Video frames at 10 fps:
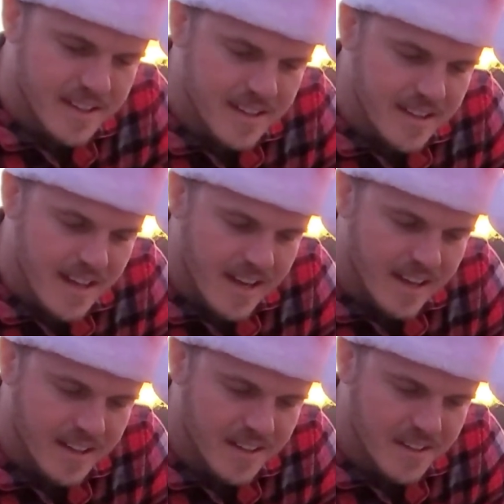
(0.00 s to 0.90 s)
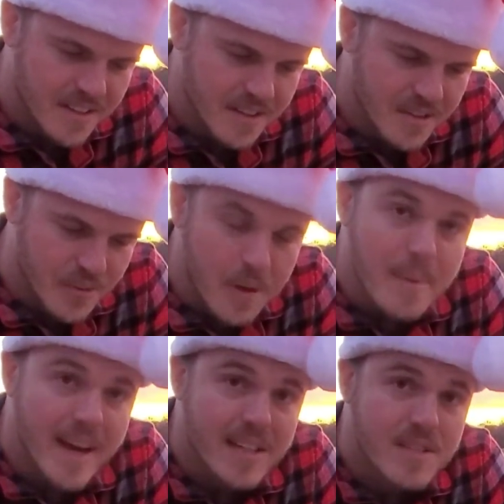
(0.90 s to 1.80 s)
that 3
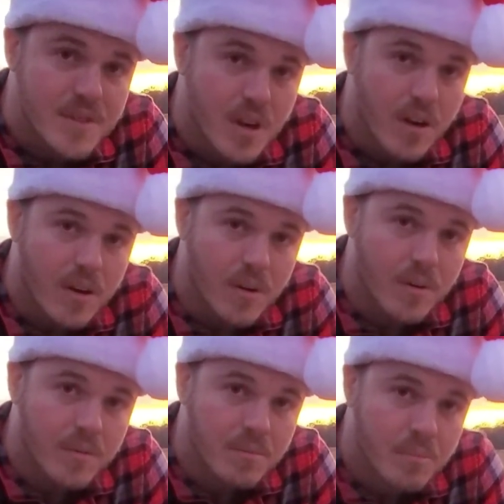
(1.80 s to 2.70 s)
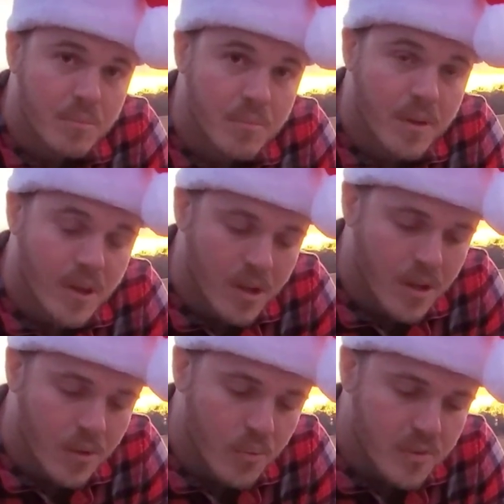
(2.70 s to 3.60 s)
bags of charcoal
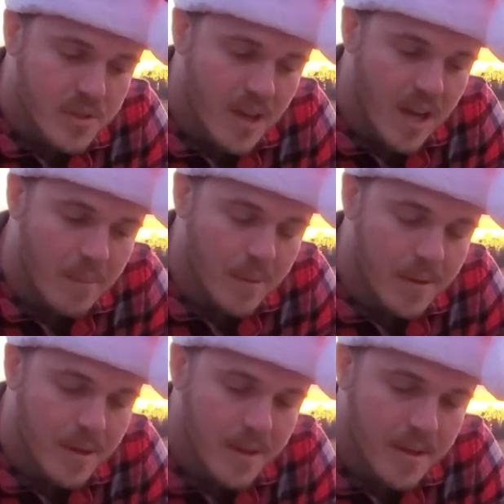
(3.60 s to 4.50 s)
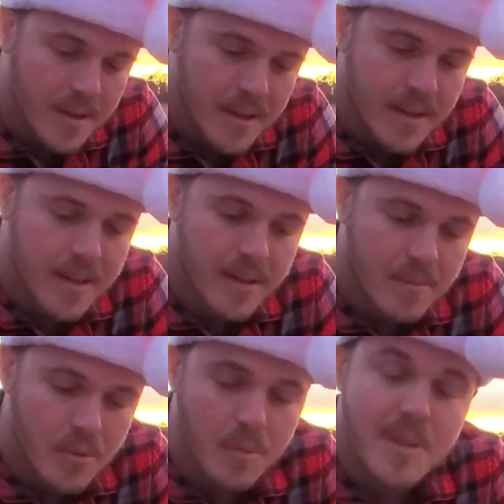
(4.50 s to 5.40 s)
would stop
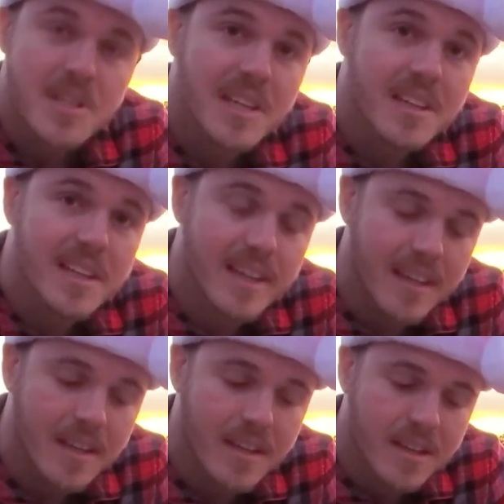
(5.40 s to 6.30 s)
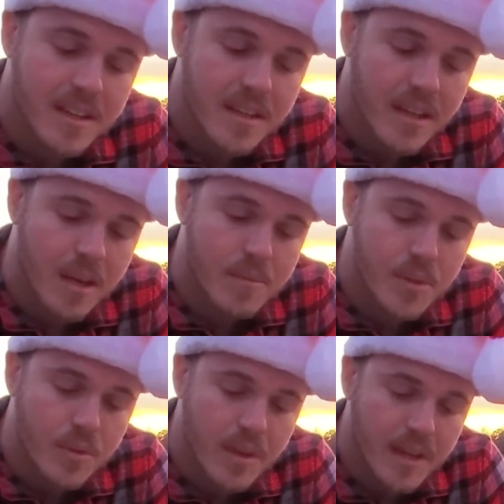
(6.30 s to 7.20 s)
pretty much anything up
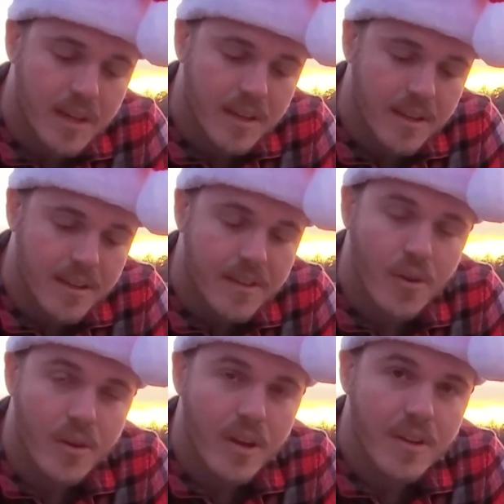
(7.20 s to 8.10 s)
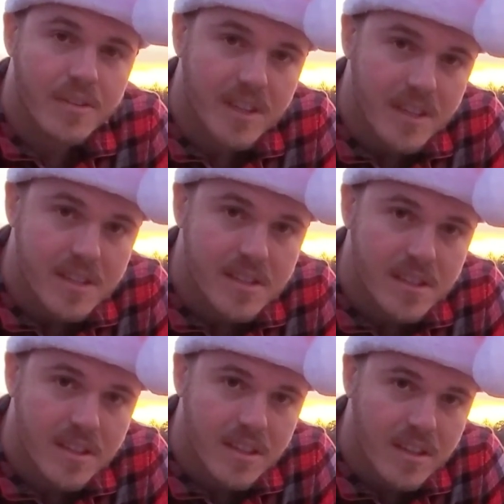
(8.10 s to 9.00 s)
to a 30-06
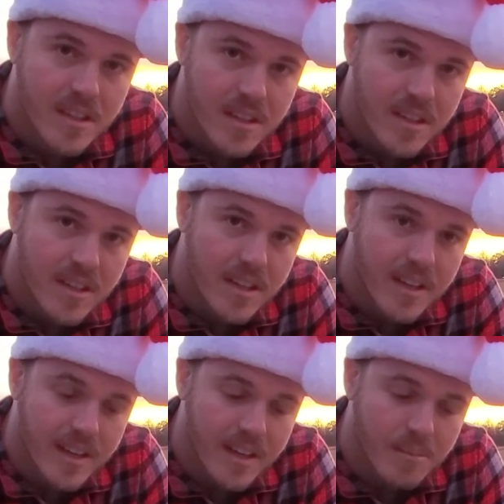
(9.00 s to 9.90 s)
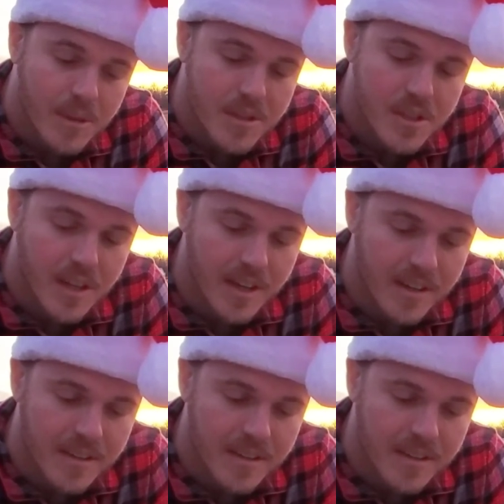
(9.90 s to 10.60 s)
and buckshot.